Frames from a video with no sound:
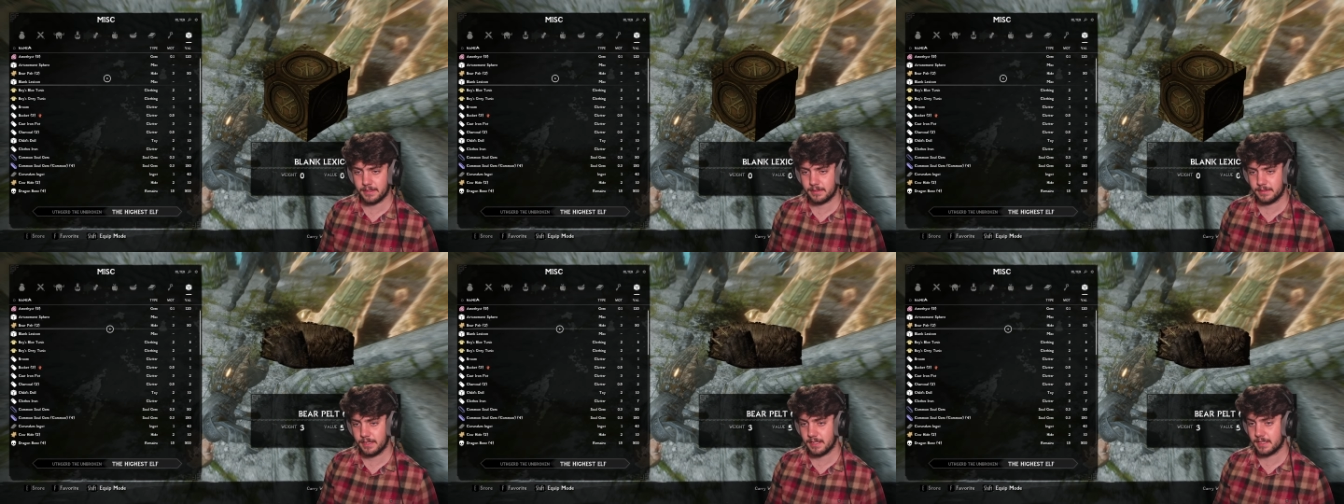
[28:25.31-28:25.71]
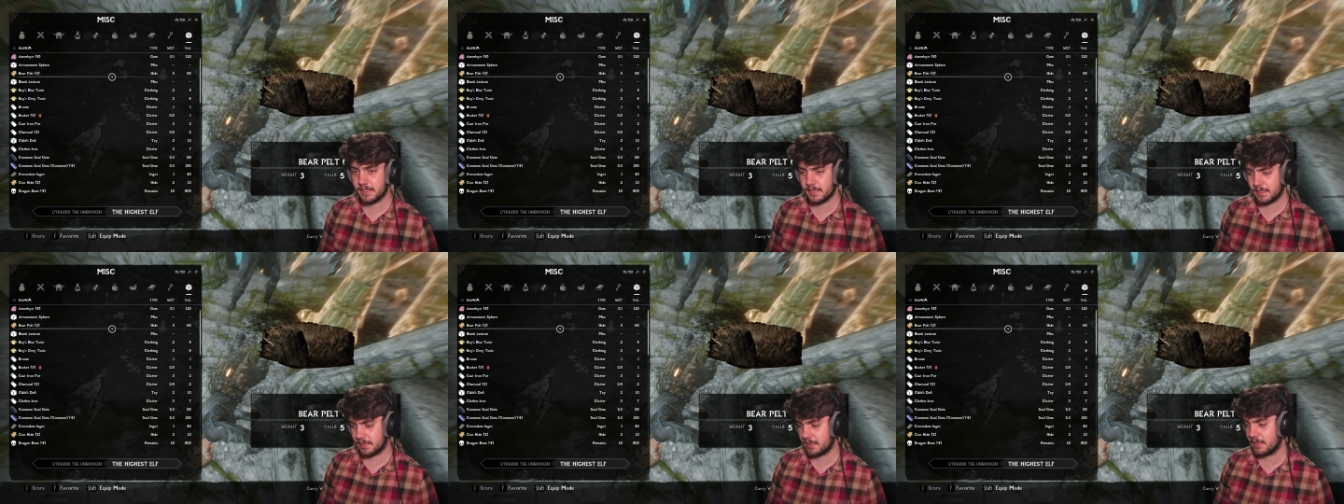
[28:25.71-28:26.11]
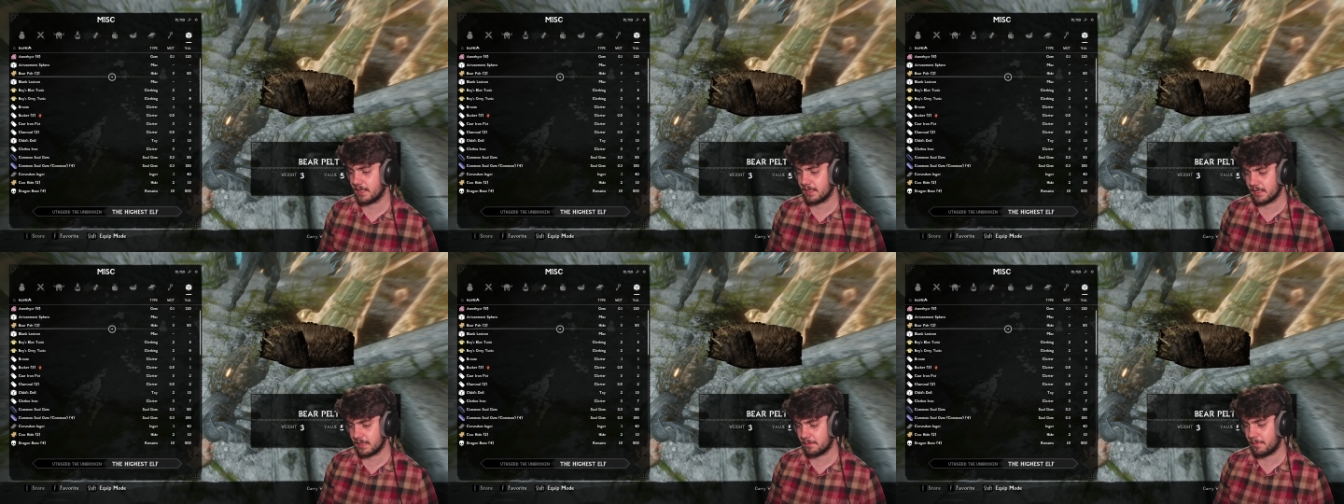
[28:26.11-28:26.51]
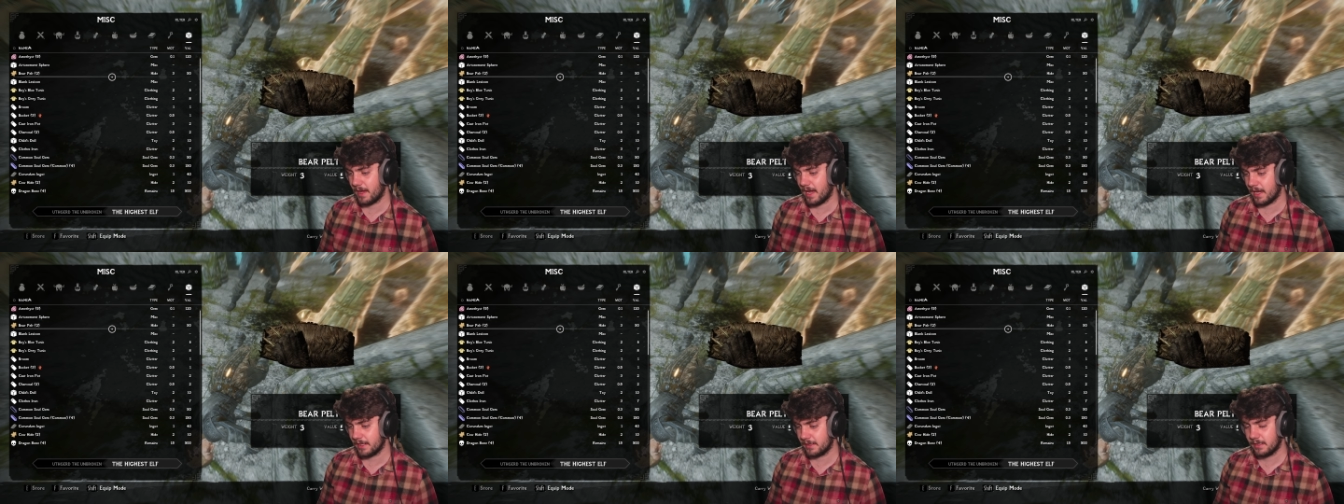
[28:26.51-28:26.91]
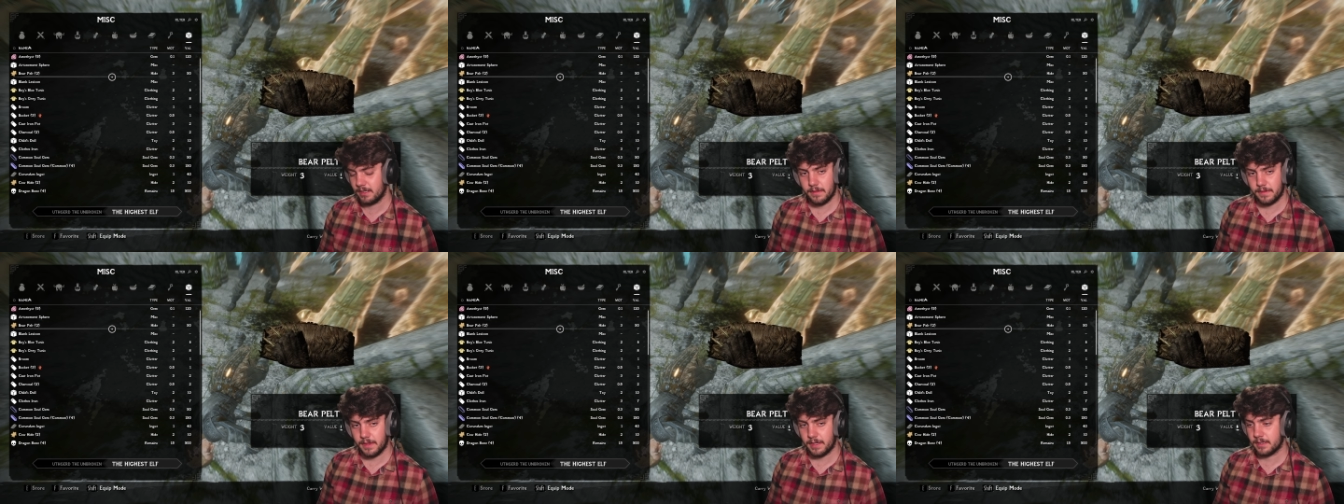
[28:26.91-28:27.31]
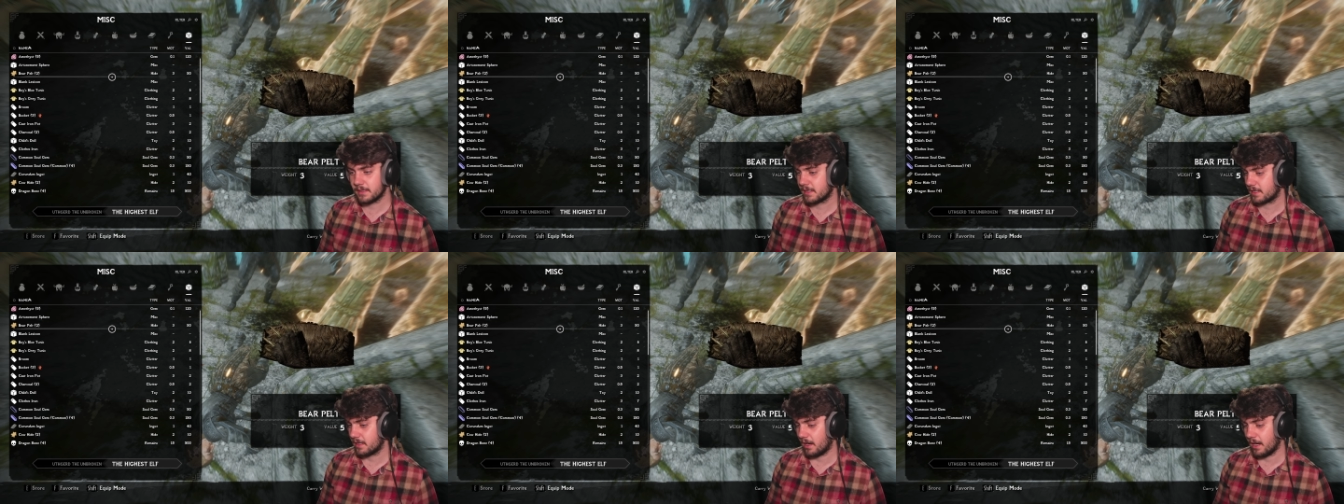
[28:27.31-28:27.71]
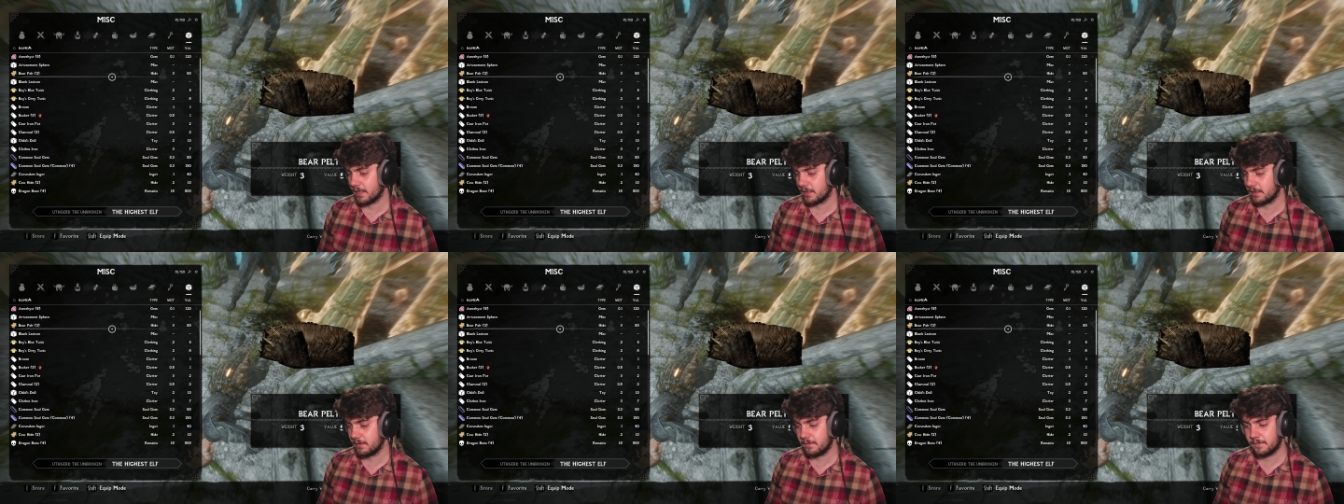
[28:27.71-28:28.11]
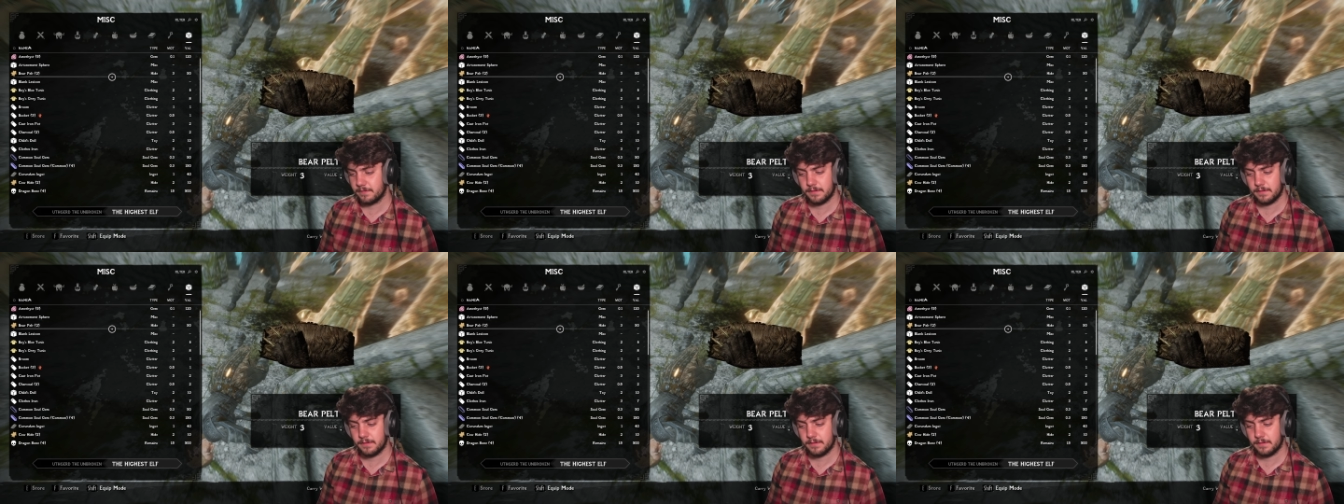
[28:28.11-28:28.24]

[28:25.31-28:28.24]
This is... This is bad things kind of